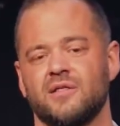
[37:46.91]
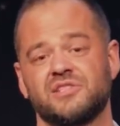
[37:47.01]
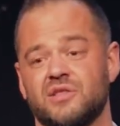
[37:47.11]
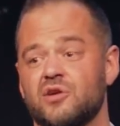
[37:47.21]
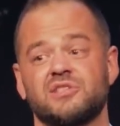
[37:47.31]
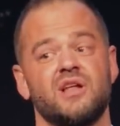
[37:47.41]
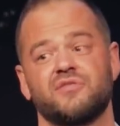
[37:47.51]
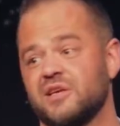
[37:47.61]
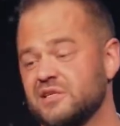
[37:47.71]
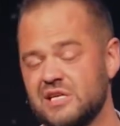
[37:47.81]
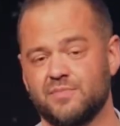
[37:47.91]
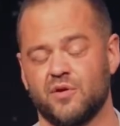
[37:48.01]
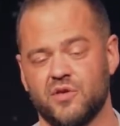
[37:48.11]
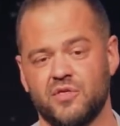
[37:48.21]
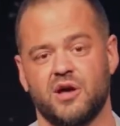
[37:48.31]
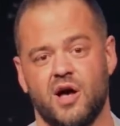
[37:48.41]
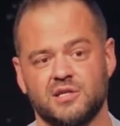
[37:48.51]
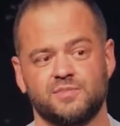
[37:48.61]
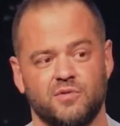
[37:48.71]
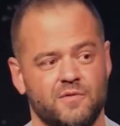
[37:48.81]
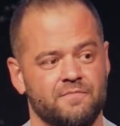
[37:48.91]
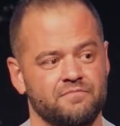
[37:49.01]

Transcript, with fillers: Listen, there's nothing deeper than the gospel.